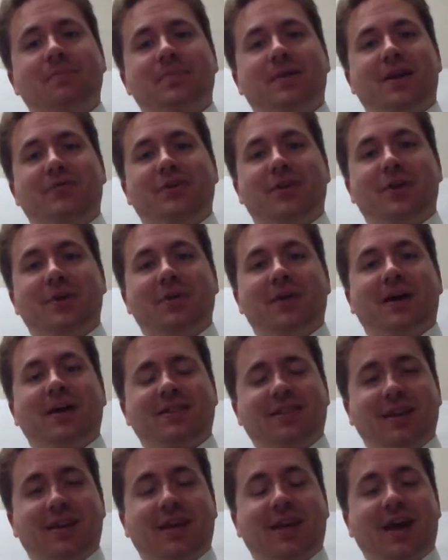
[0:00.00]
If you don't
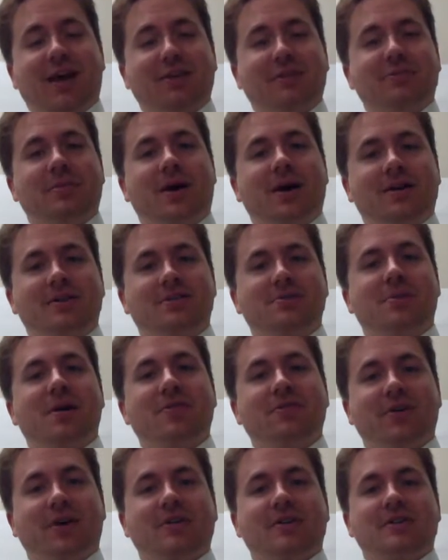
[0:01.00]
like thinking out of the box, you
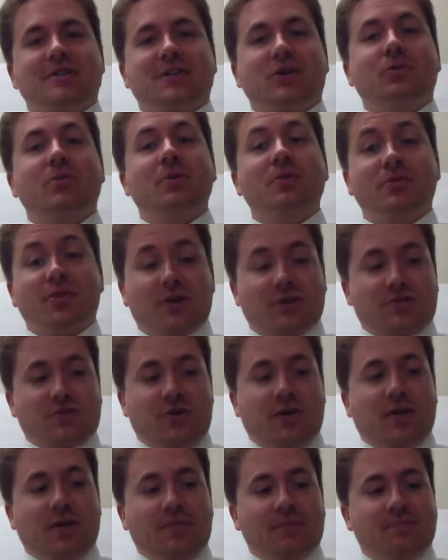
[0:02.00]
may find this a little bit
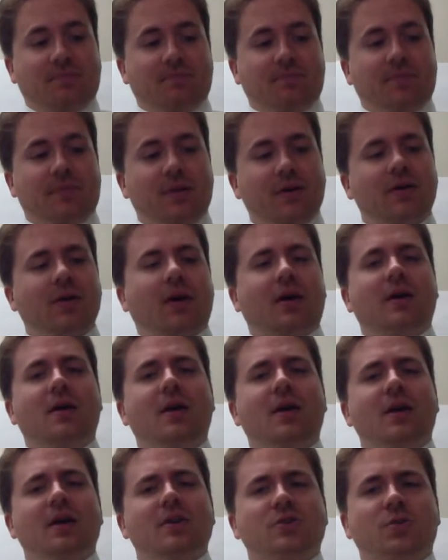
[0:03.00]
frustrating. Okay.
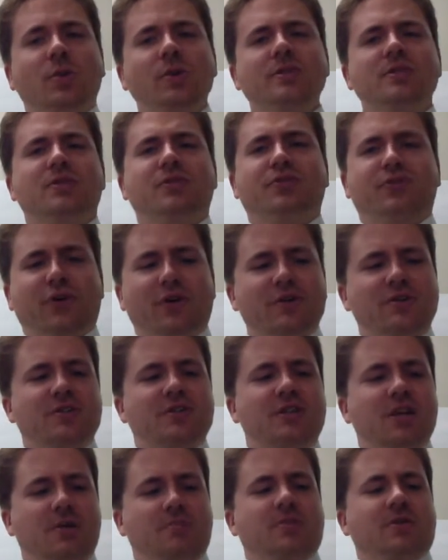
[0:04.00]
So what's the
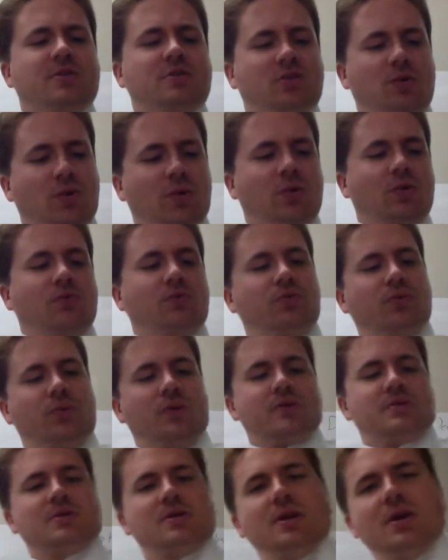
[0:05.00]
first deep historical
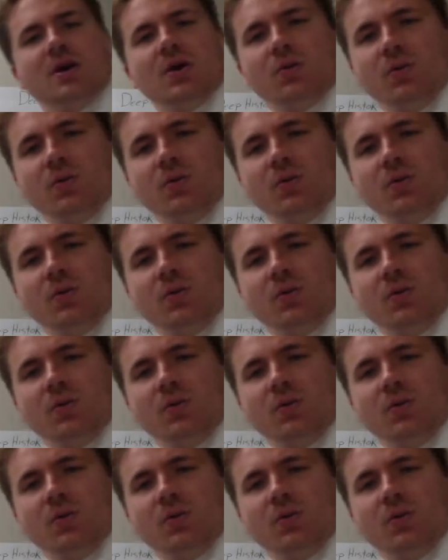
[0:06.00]
force?